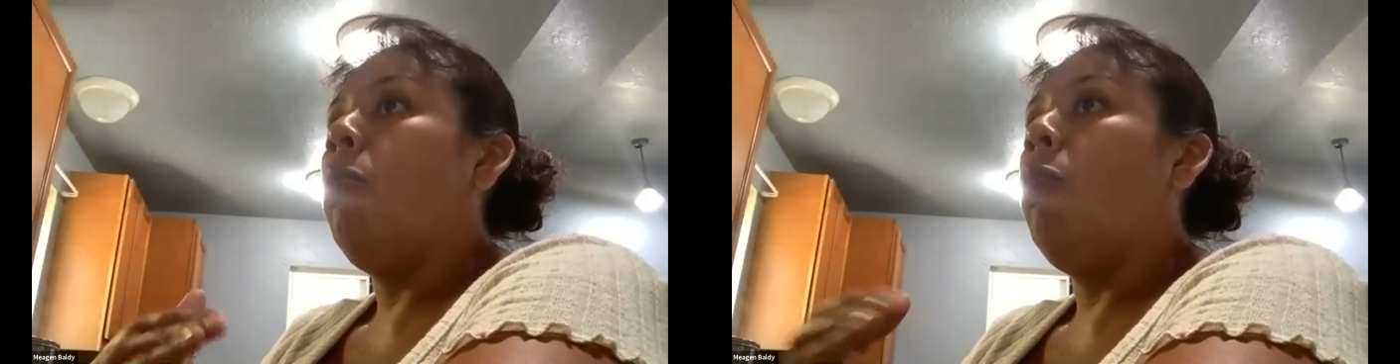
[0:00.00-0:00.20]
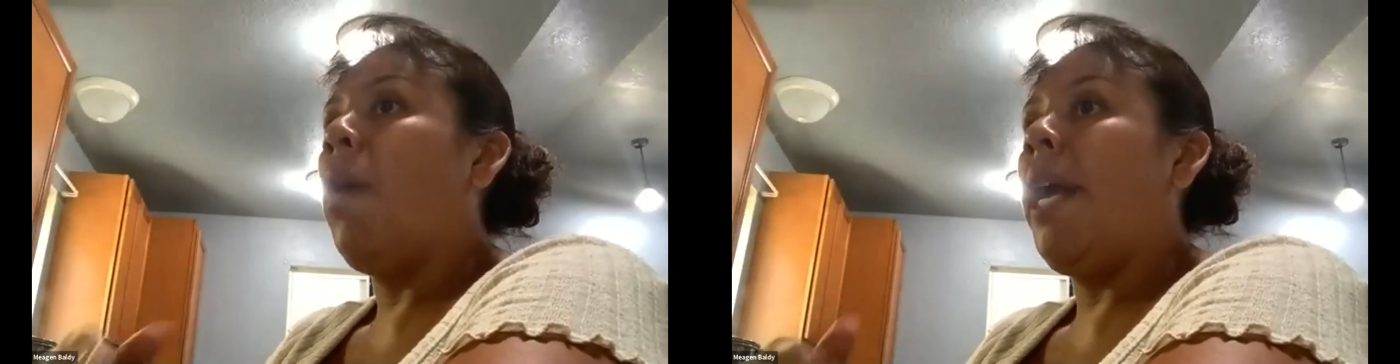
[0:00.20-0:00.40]

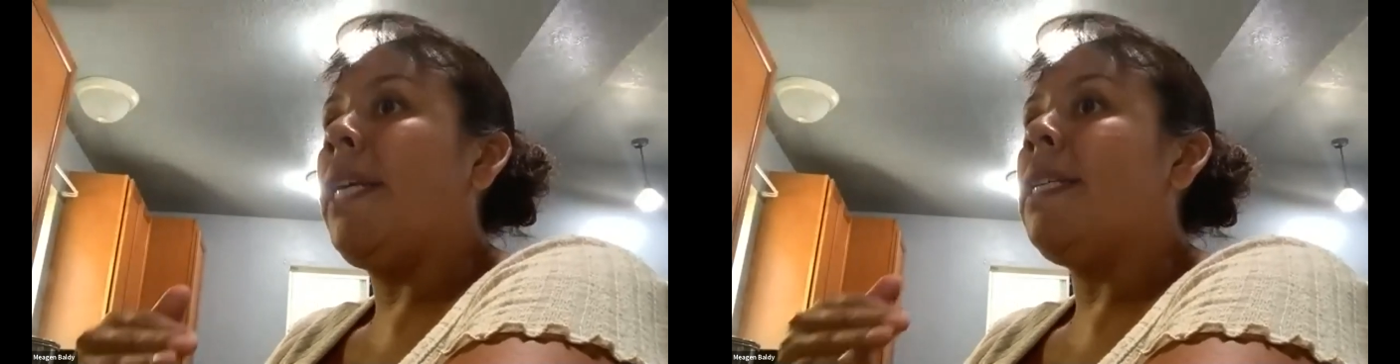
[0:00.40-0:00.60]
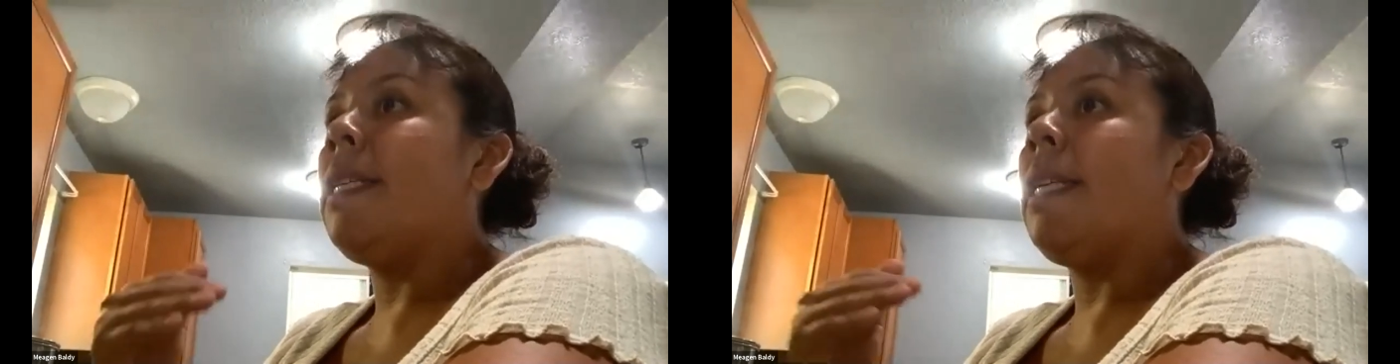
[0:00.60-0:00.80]

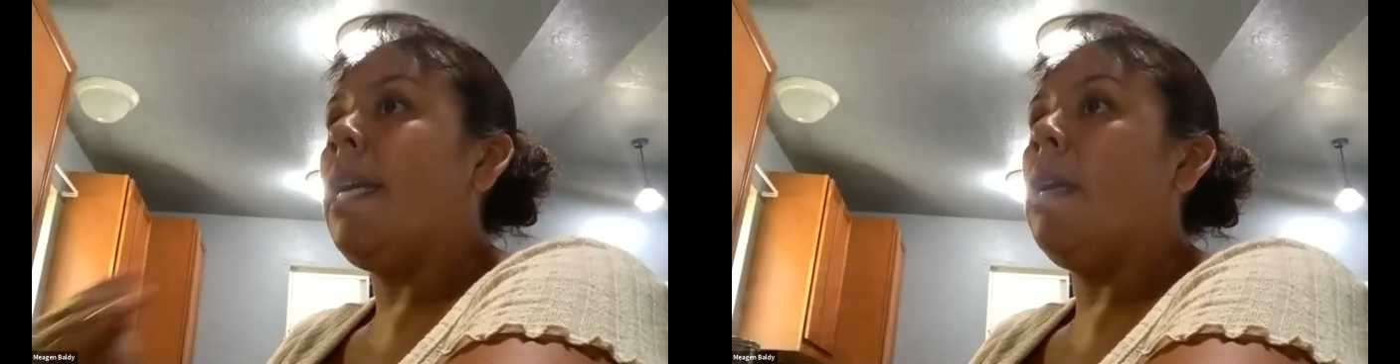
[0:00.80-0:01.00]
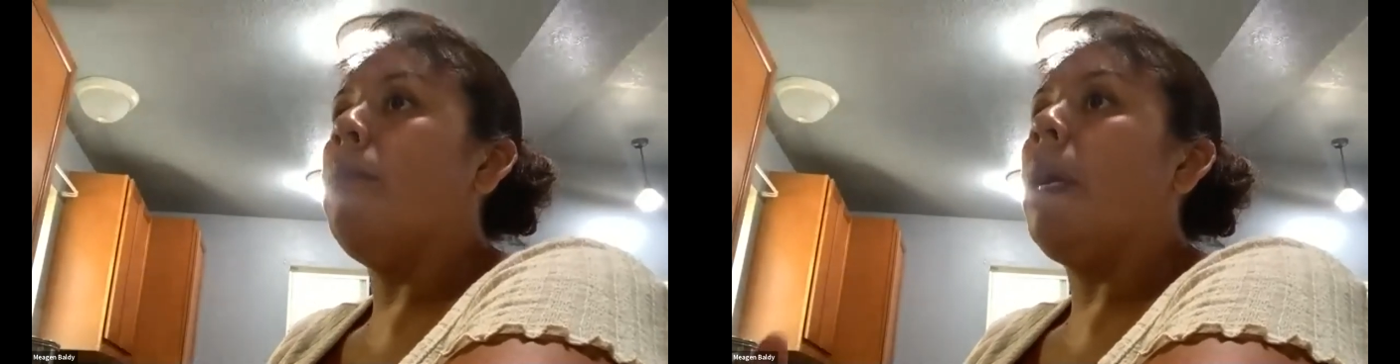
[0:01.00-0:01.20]
waste
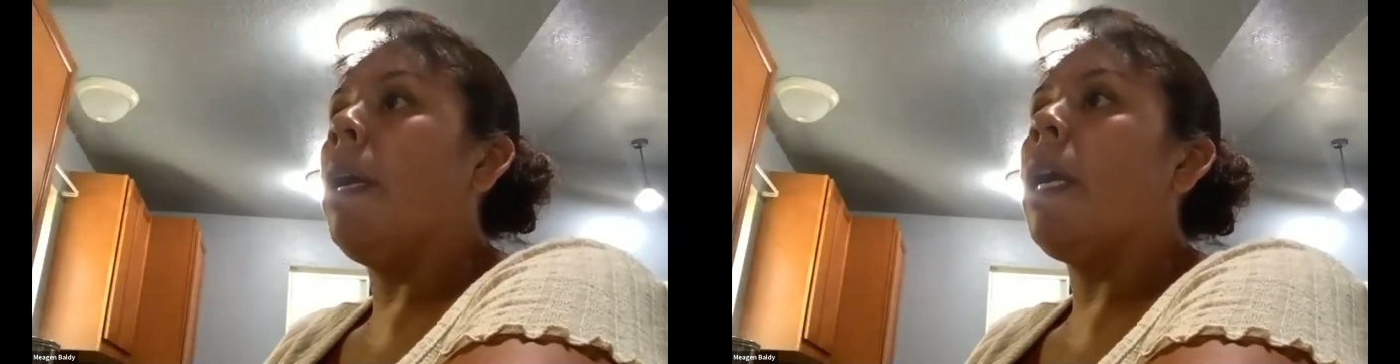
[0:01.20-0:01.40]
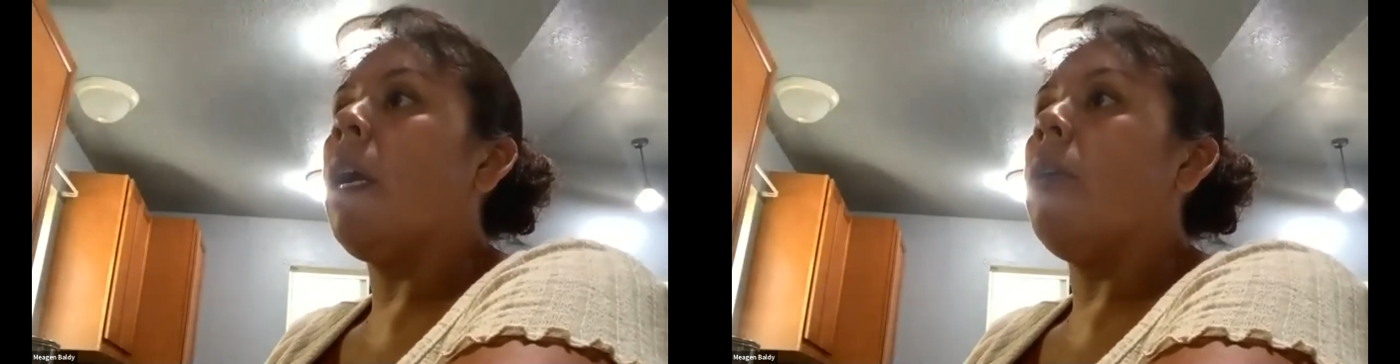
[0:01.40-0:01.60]
in
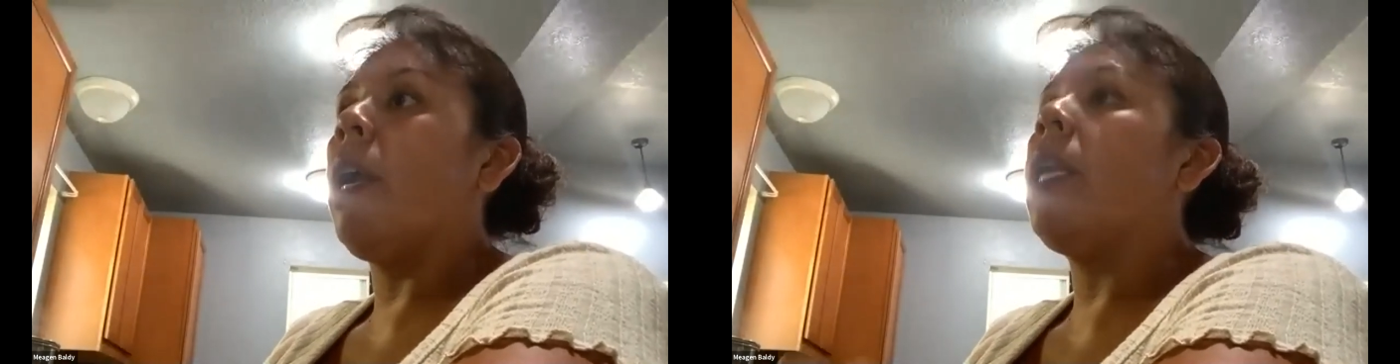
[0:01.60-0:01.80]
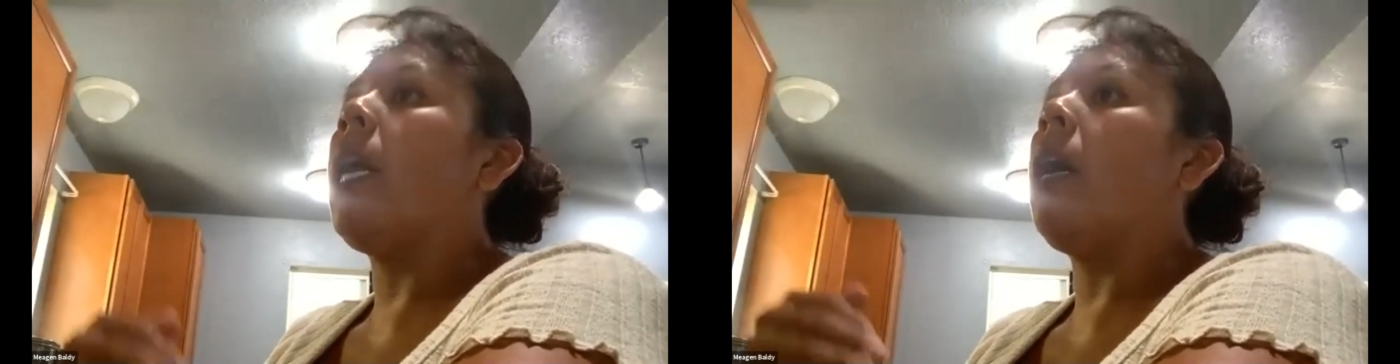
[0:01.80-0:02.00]
America
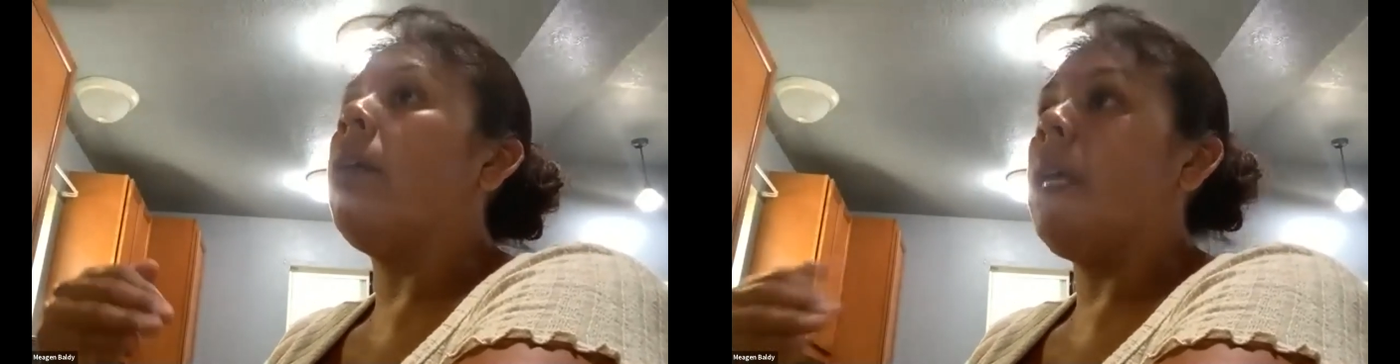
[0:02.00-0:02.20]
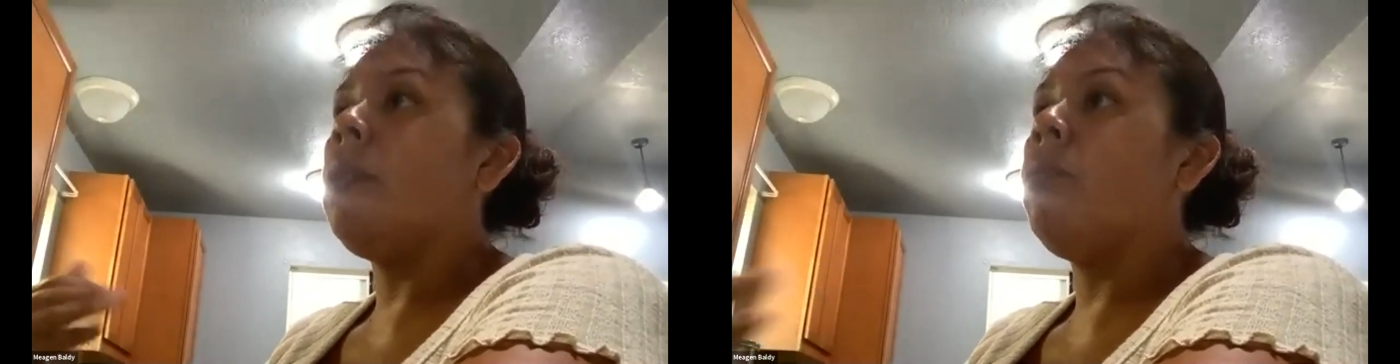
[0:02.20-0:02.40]
right
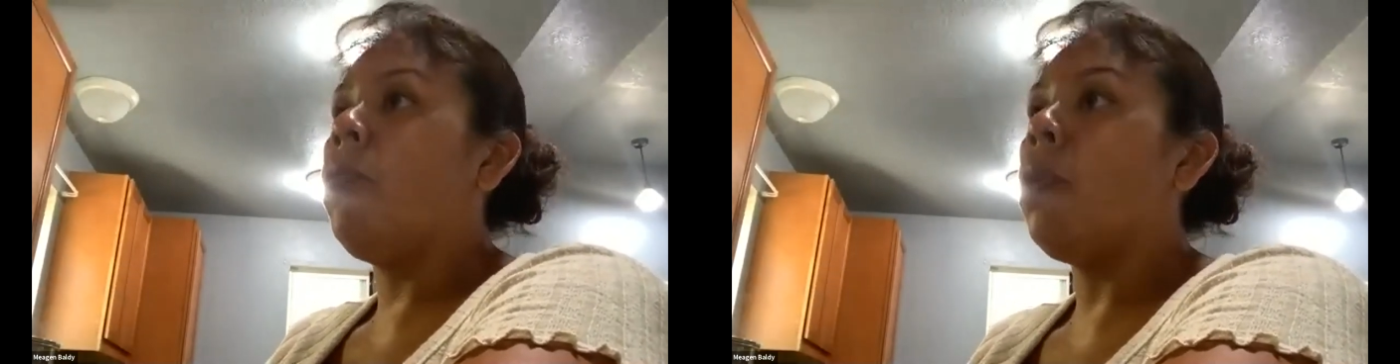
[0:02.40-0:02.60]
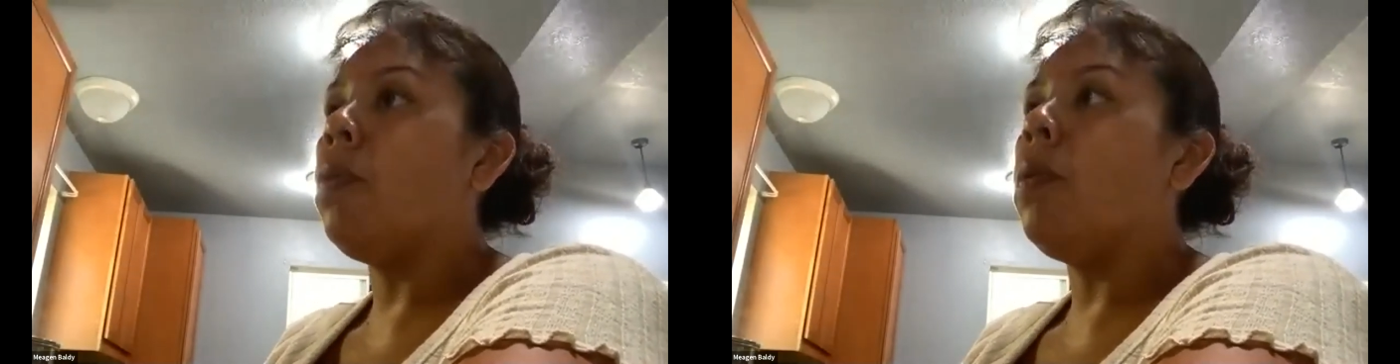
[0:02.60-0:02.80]
now is
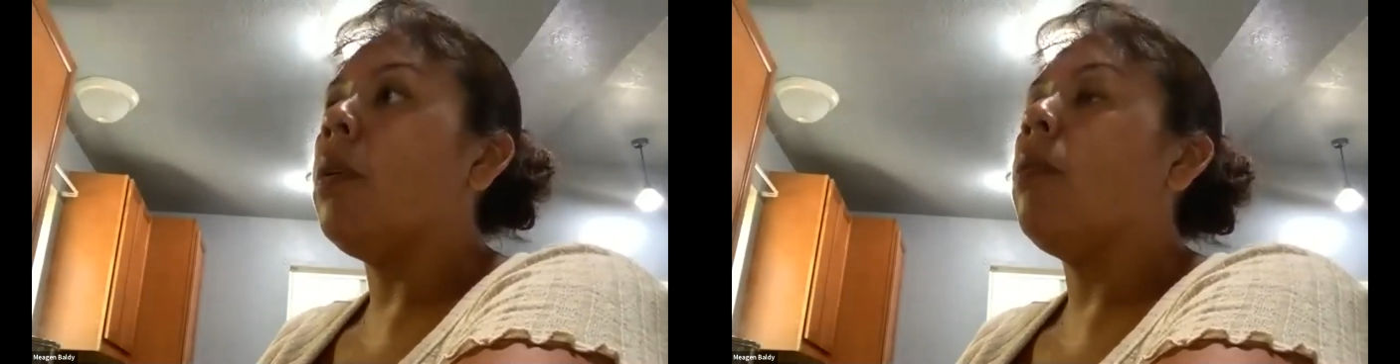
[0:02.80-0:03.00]
food.